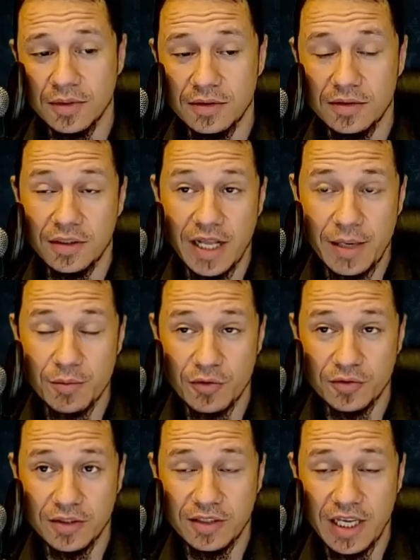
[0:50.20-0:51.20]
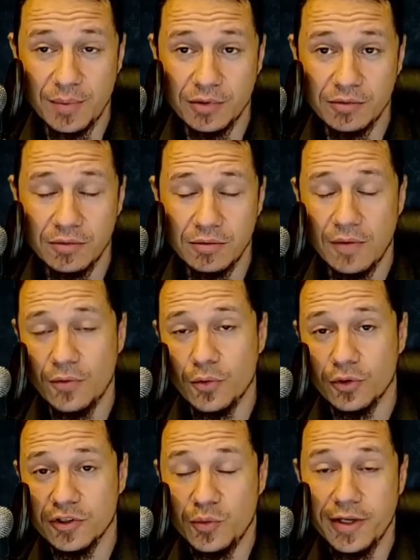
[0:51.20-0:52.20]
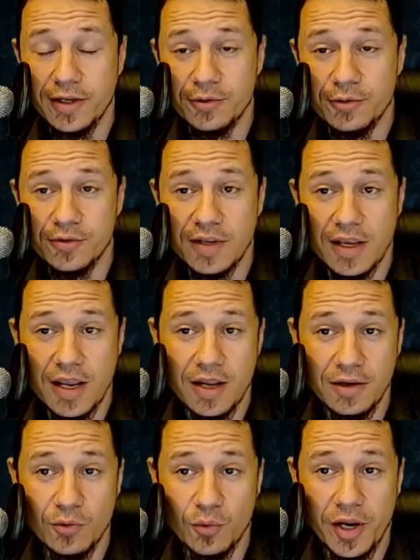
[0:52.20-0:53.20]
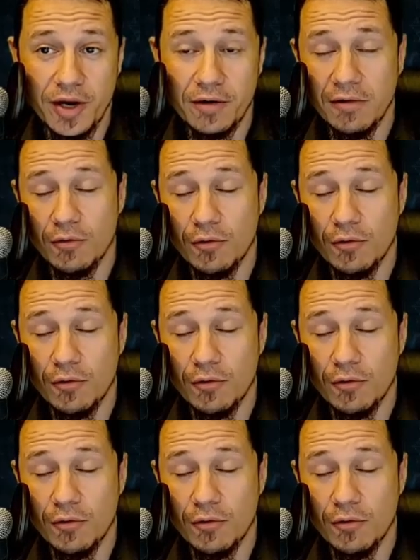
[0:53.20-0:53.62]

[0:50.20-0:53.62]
the name of the table. Of course, we can use any where,